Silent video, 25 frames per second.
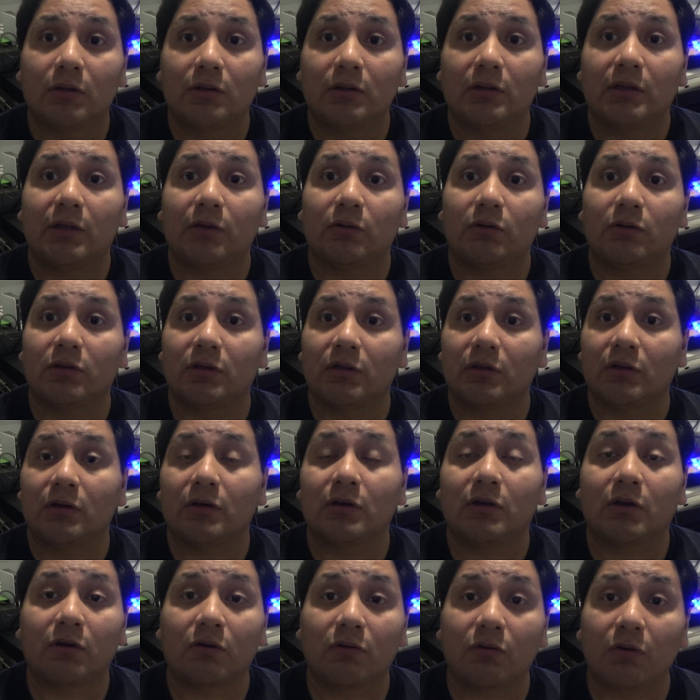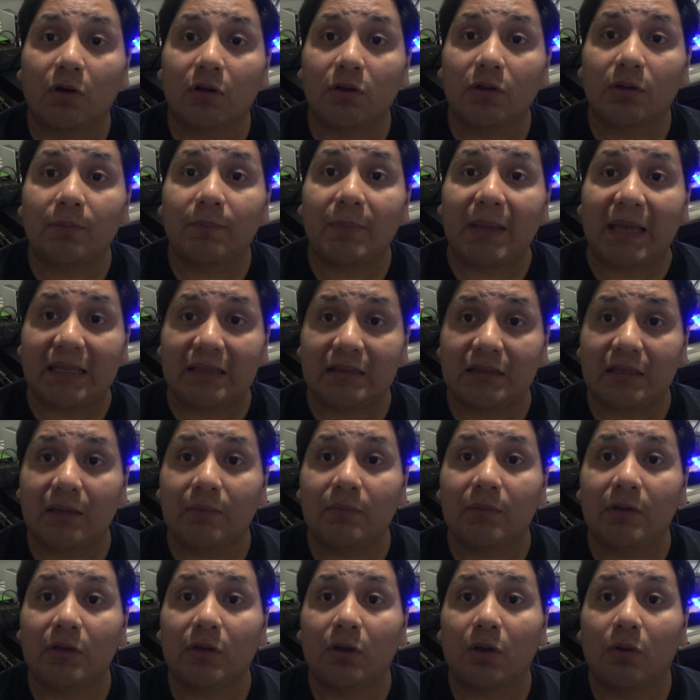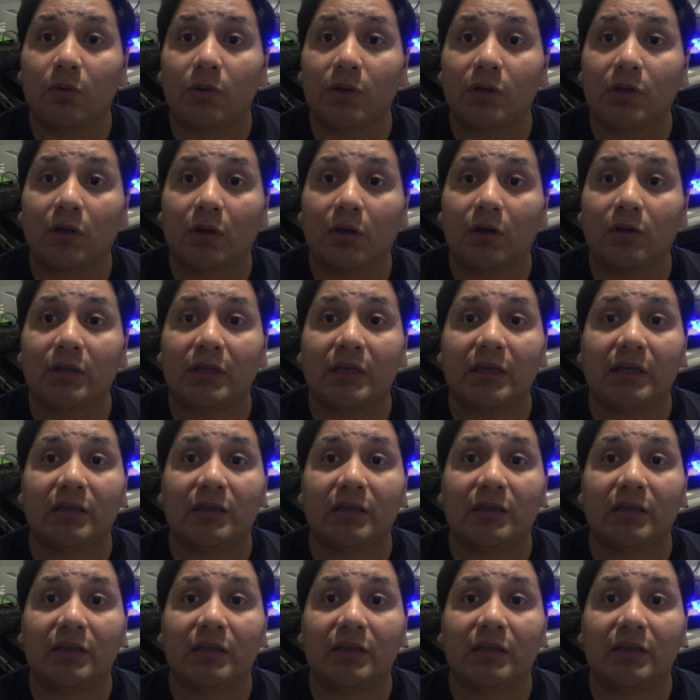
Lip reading: There was a corona pandemic going on,